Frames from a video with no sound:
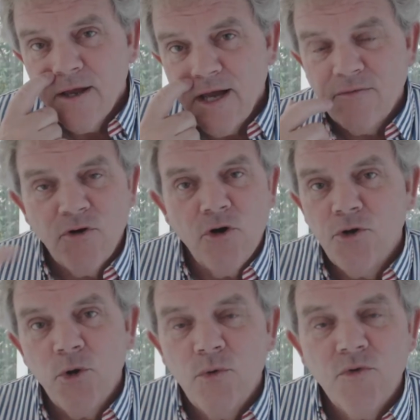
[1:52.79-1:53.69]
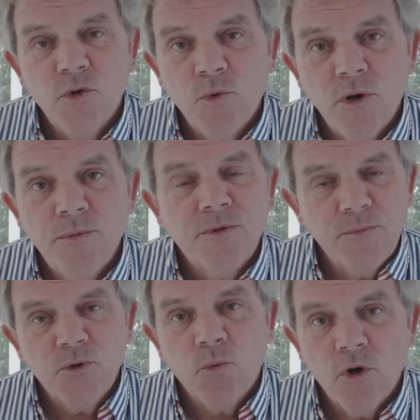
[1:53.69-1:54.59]
I've gone all over the world with
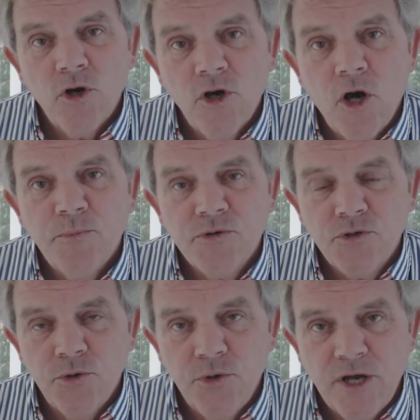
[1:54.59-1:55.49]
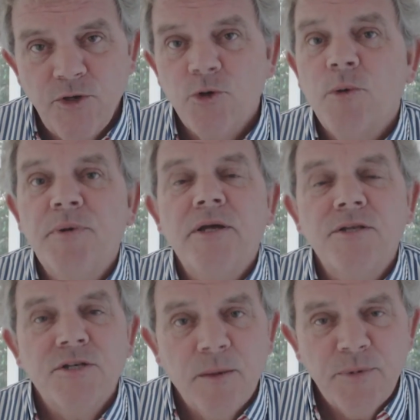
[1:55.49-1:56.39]
them, to World Cups, to uh, European
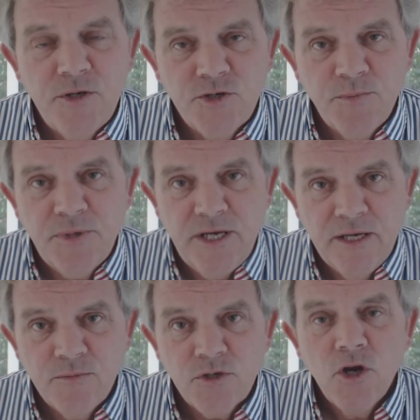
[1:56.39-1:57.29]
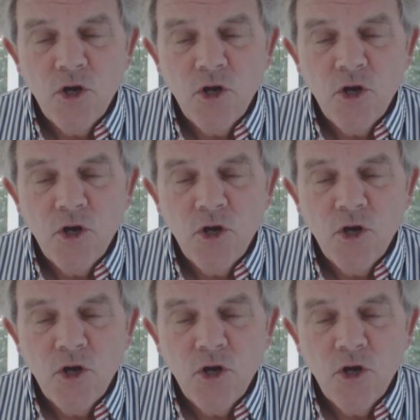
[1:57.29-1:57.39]
Championship games,